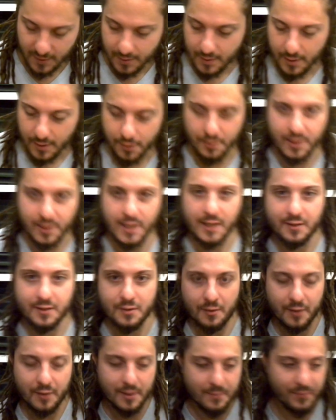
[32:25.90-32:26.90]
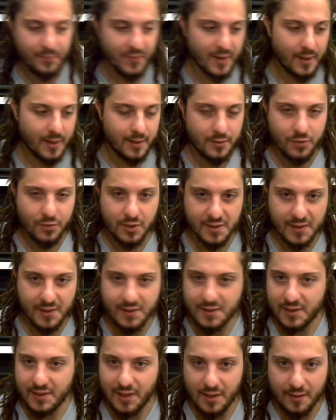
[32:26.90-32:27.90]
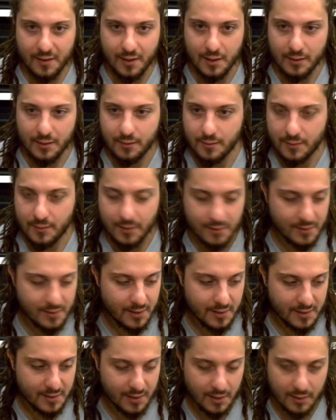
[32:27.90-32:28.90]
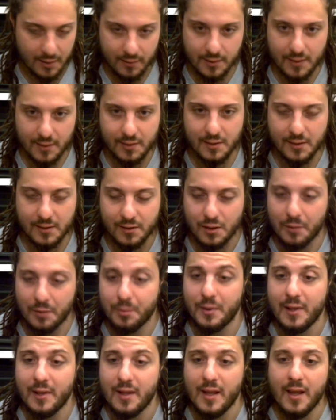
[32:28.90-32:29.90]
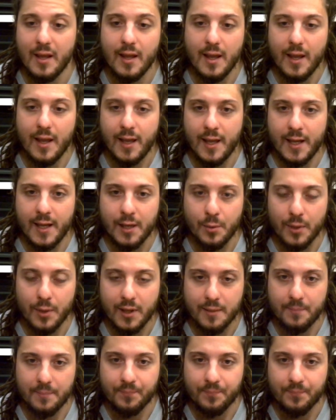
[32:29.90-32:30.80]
Okay, sorry. Just the sneezing doesn't stop. Anyway,